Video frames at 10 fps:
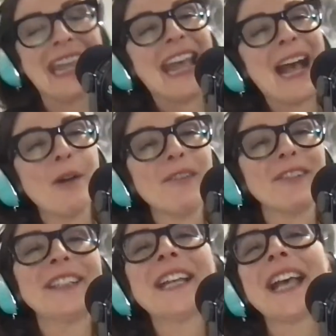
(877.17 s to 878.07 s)

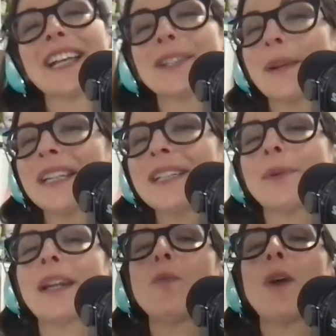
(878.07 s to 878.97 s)
However, a
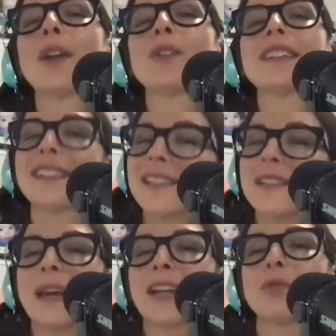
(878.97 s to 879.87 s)
2021
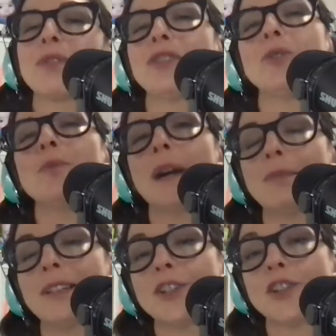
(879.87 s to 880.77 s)
systematic review
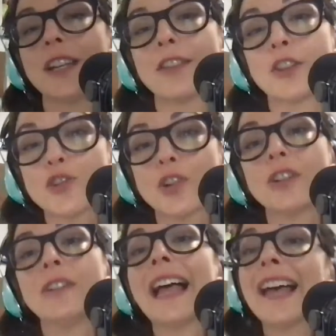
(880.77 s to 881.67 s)
published in the
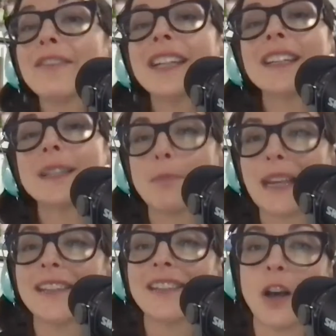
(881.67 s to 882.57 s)
journal
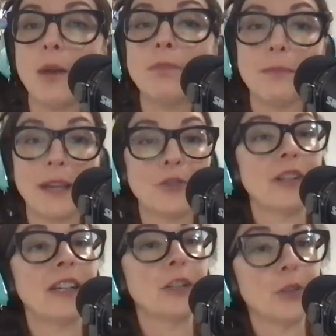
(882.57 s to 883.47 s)
Evidence-Based
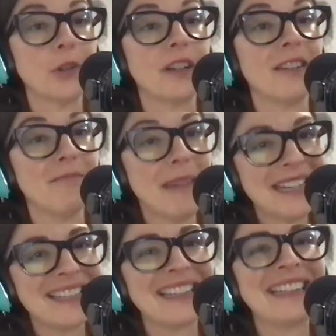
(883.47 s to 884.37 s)
Complementary and Alternative
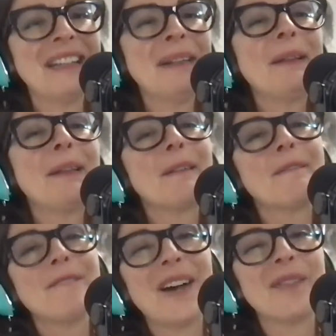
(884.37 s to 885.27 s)
Medicine
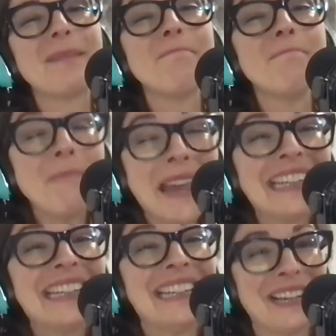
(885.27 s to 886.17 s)
found that
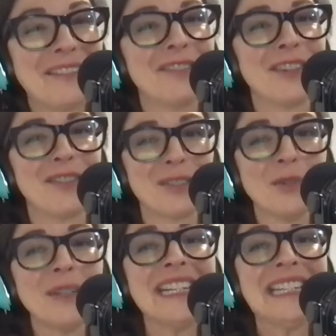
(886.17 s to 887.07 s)
many of the
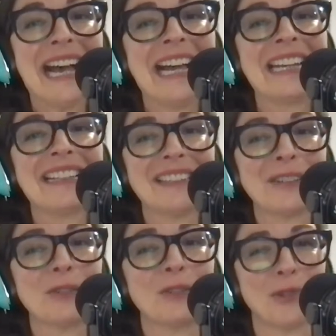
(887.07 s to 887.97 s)
39
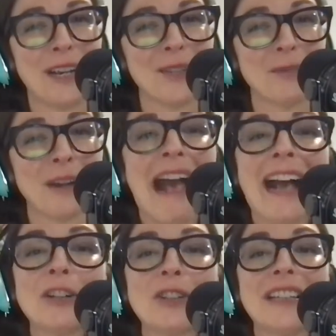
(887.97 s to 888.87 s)
clinical trials were
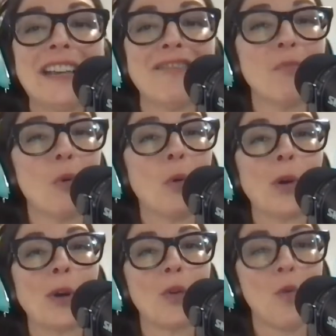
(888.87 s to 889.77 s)
actually of
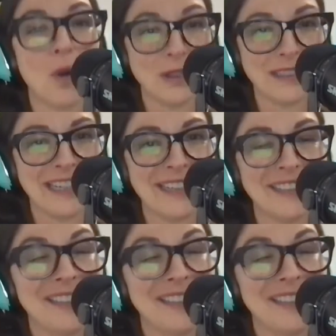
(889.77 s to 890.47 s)
poor quality.